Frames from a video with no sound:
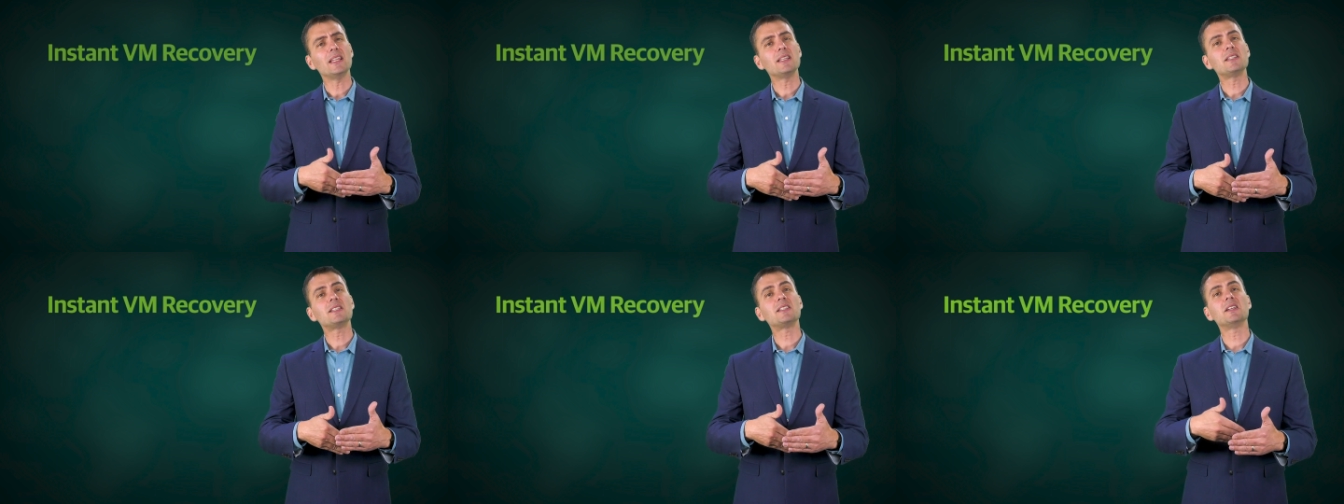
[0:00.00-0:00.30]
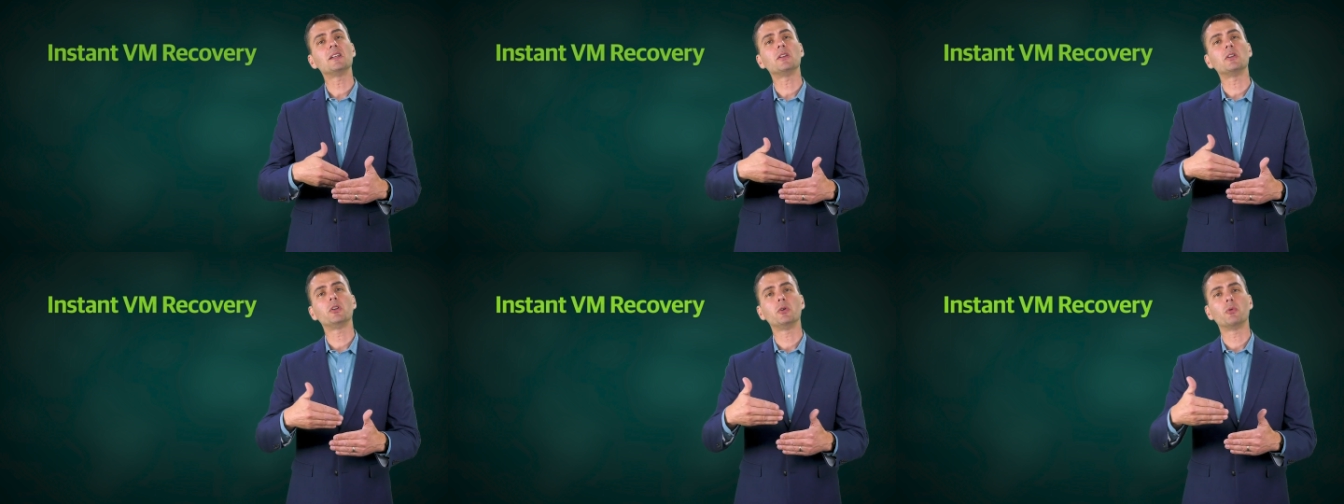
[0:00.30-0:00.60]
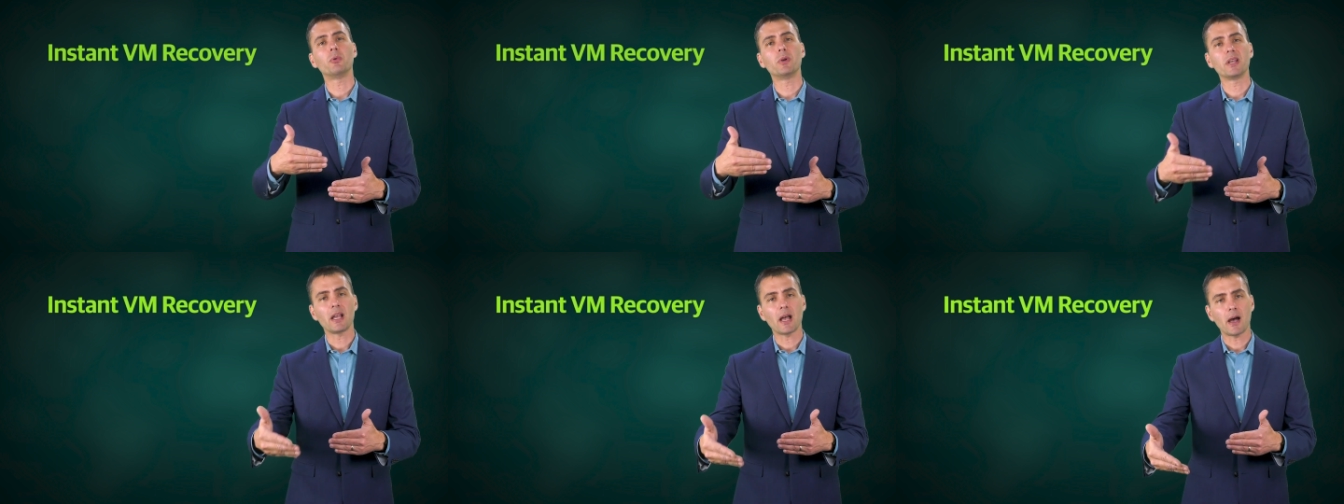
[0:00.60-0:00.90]
instantly
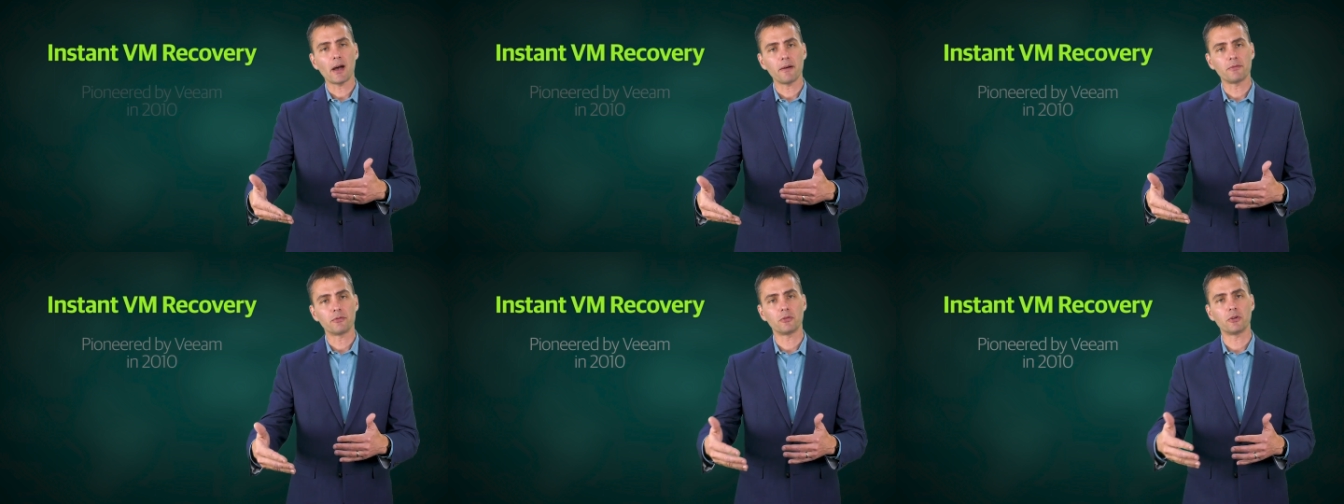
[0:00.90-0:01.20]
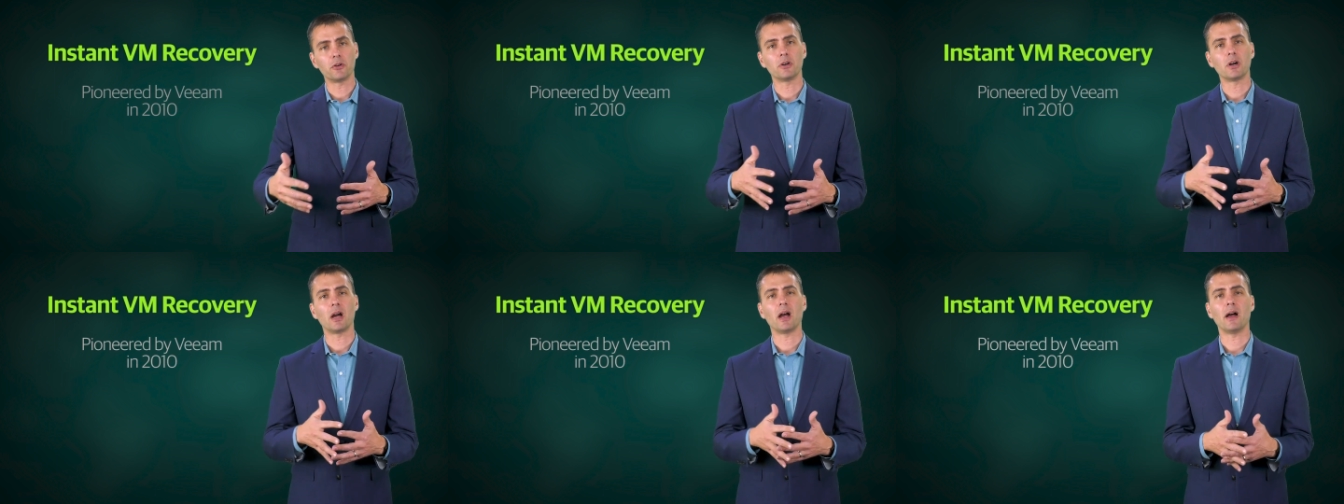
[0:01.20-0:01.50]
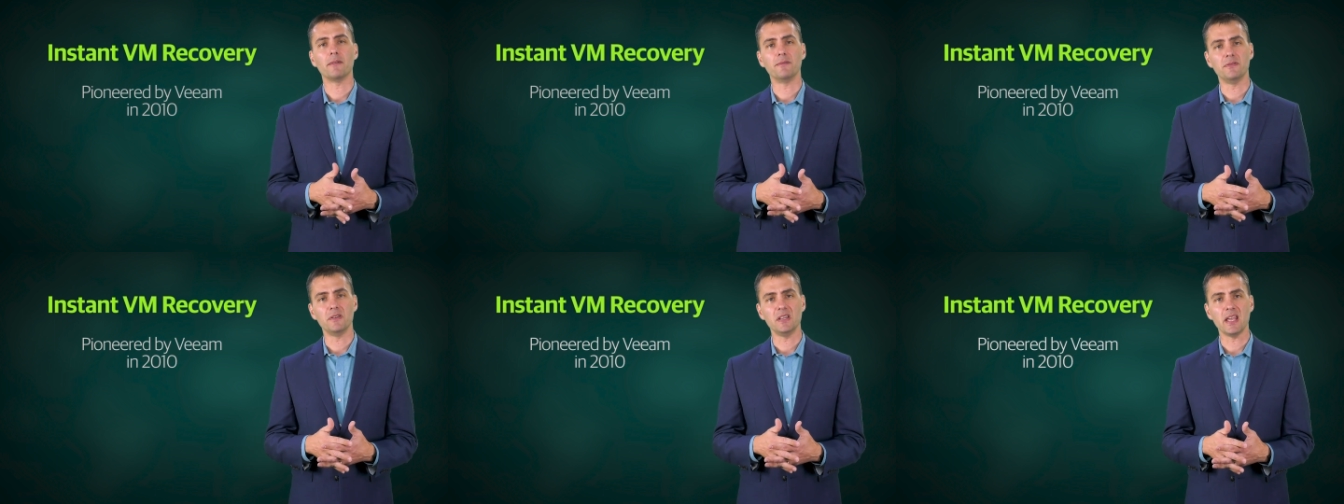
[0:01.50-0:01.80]
recover
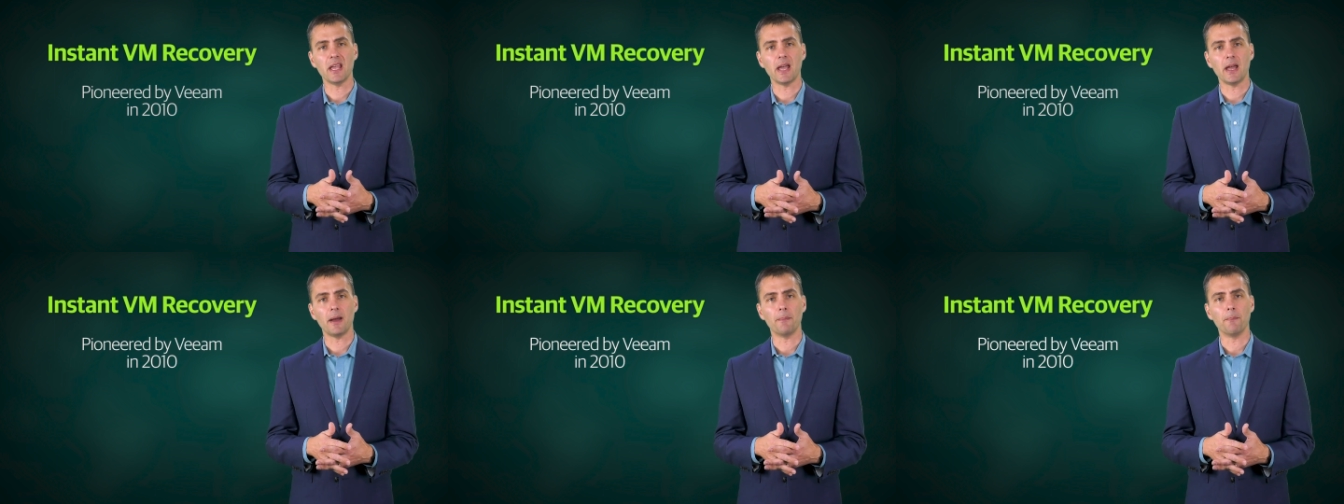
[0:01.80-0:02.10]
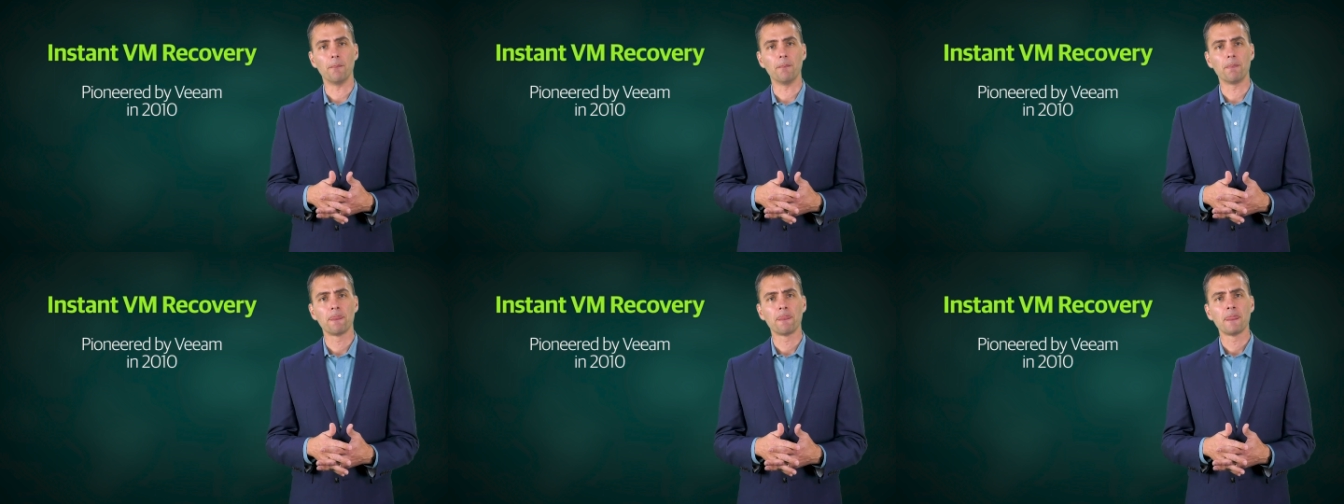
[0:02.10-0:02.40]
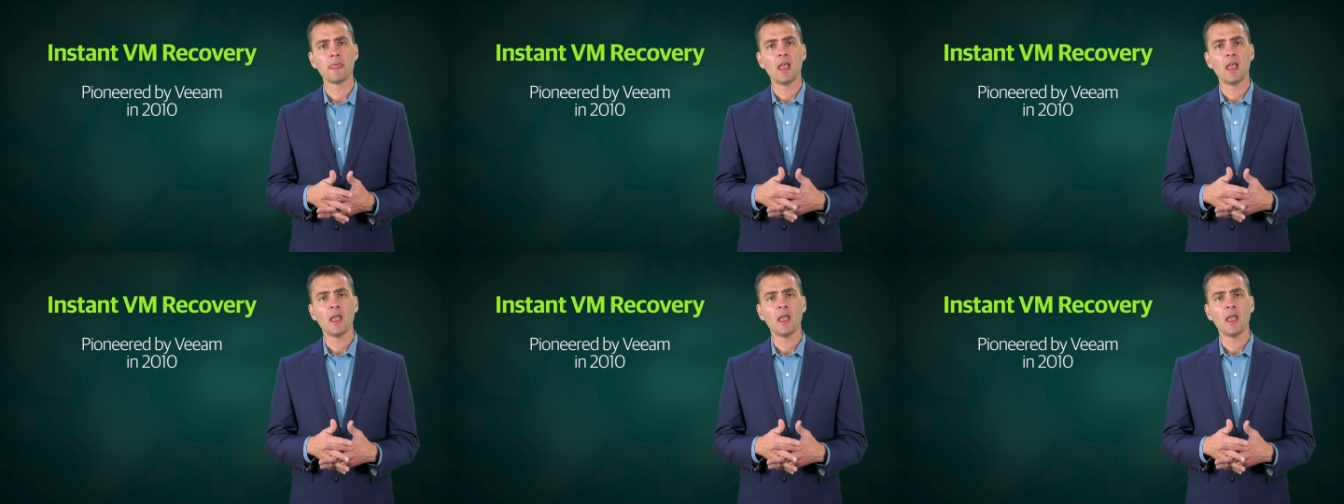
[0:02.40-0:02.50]
a VM.